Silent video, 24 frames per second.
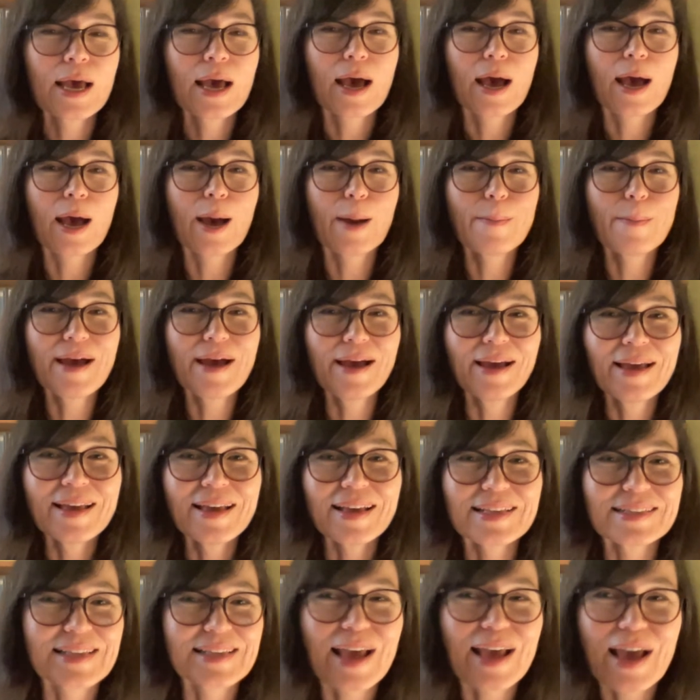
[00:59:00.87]

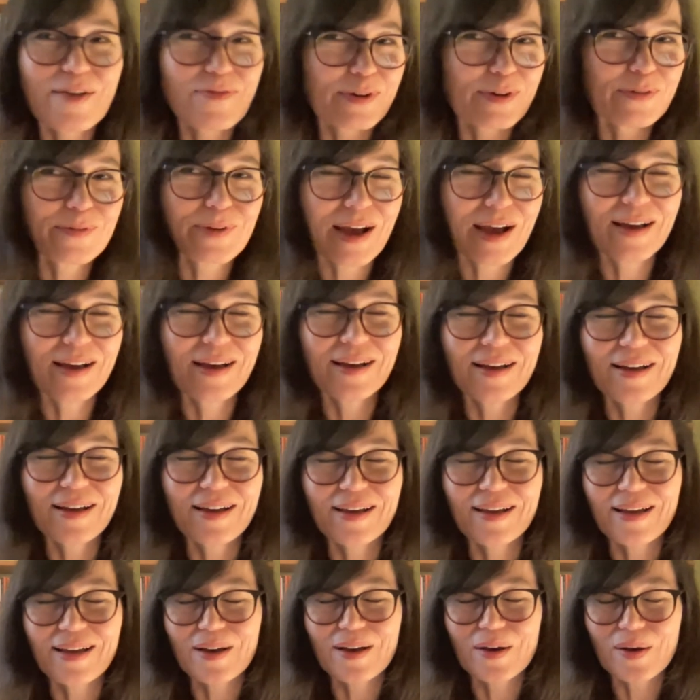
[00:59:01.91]
because I have
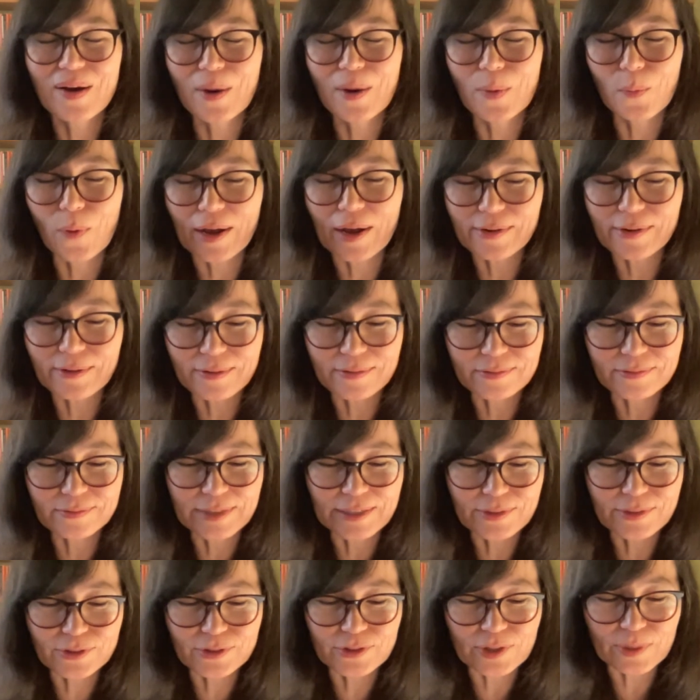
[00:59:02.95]
a wider
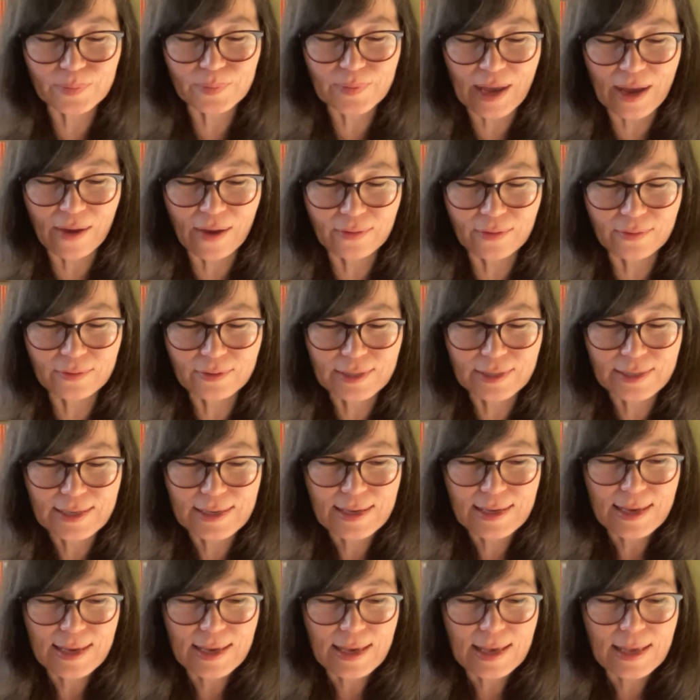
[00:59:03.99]
readership now.
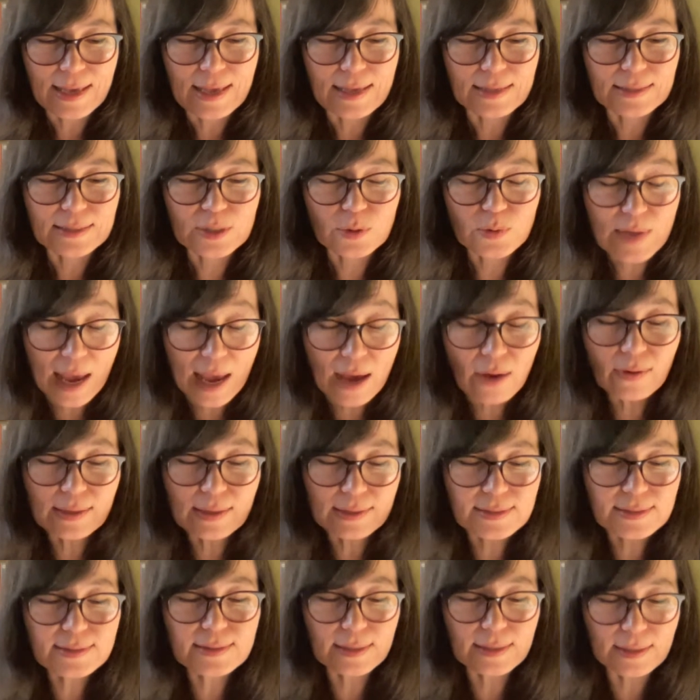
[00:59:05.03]
So now
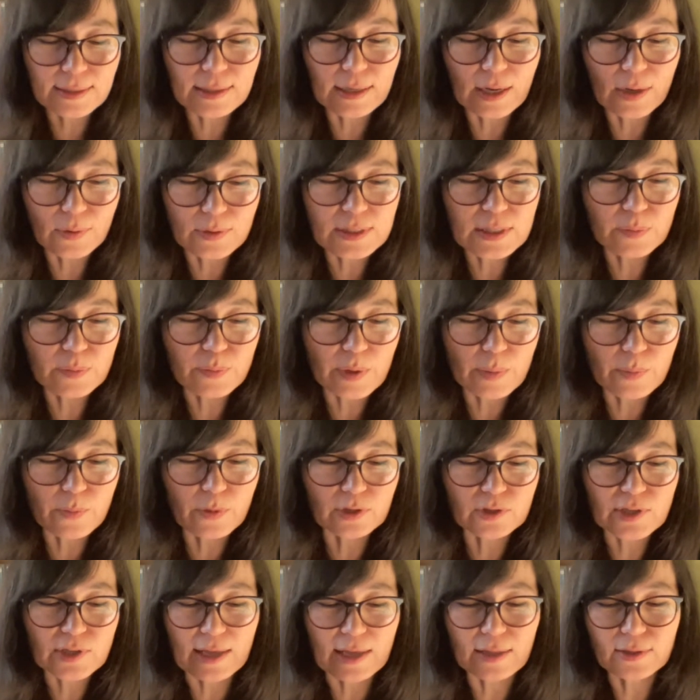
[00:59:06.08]
it's a bit more
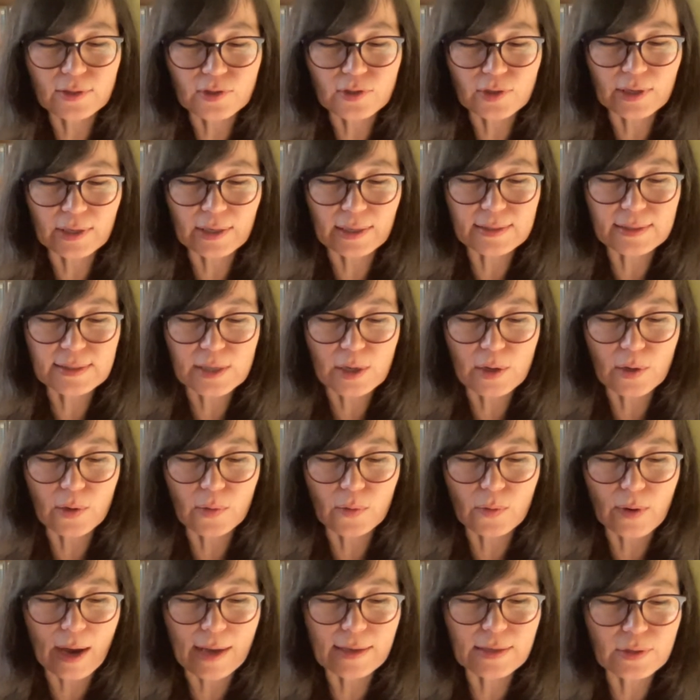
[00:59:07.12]
challenging. And so
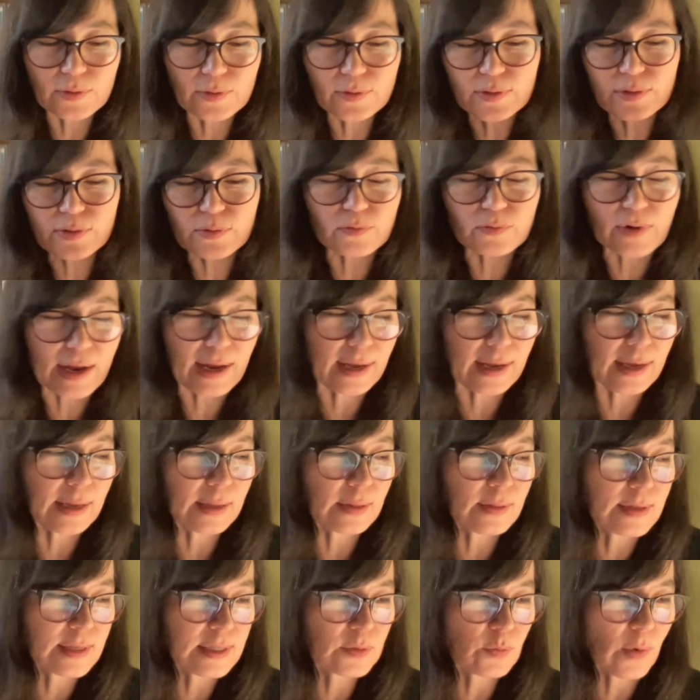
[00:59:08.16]
I used to write in
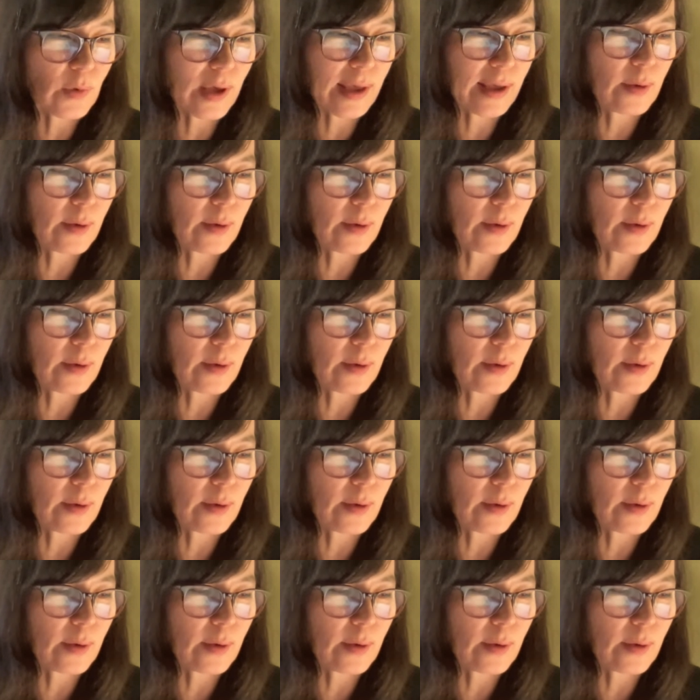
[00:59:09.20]
this way